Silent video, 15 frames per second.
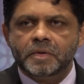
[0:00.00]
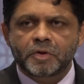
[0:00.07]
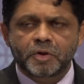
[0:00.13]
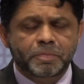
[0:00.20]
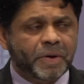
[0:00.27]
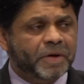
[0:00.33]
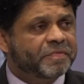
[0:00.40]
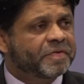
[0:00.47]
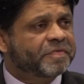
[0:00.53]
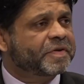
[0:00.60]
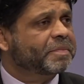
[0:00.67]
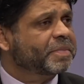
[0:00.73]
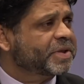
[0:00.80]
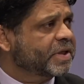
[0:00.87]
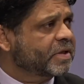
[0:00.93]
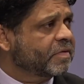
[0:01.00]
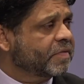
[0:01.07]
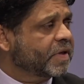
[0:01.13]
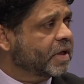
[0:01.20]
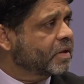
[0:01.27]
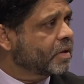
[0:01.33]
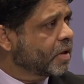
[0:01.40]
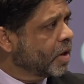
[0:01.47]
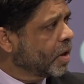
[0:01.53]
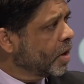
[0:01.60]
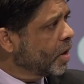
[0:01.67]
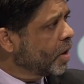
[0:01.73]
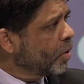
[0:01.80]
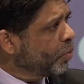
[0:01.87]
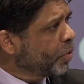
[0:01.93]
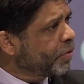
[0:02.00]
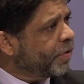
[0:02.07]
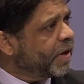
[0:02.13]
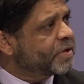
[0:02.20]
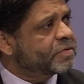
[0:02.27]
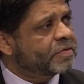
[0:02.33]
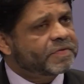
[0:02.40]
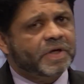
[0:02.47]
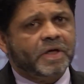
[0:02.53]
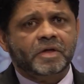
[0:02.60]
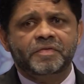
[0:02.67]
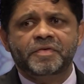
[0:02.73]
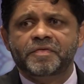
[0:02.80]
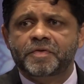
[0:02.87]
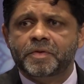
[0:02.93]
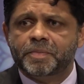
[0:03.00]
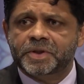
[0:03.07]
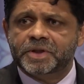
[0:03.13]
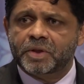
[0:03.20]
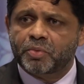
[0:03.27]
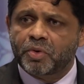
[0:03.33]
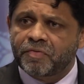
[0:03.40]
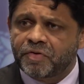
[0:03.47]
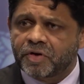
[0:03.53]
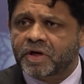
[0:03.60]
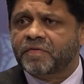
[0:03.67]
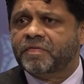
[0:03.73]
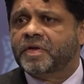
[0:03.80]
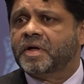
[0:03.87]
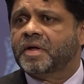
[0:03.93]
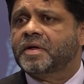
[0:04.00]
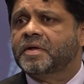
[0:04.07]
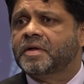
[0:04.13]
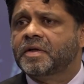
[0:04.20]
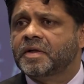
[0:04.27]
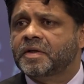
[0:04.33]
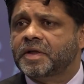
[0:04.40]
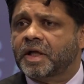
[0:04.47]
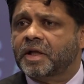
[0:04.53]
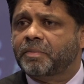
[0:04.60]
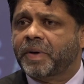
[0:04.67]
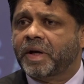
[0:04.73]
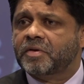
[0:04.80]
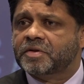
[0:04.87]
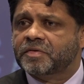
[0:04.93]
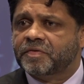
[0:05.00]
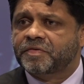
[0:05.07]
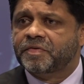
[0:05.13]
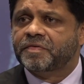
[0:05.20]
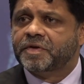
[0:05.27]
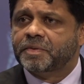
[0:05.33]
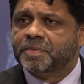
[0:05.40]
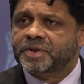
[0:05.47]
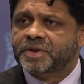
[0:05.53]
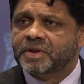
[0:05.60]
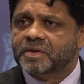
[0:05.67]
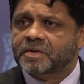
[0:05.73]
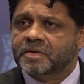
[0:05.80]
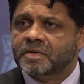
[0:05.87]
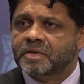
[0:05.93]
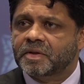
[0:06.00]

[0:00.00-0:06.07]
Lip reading: you pay 50% of that, we write off the other 50%. We forgive the other balance of the 50%.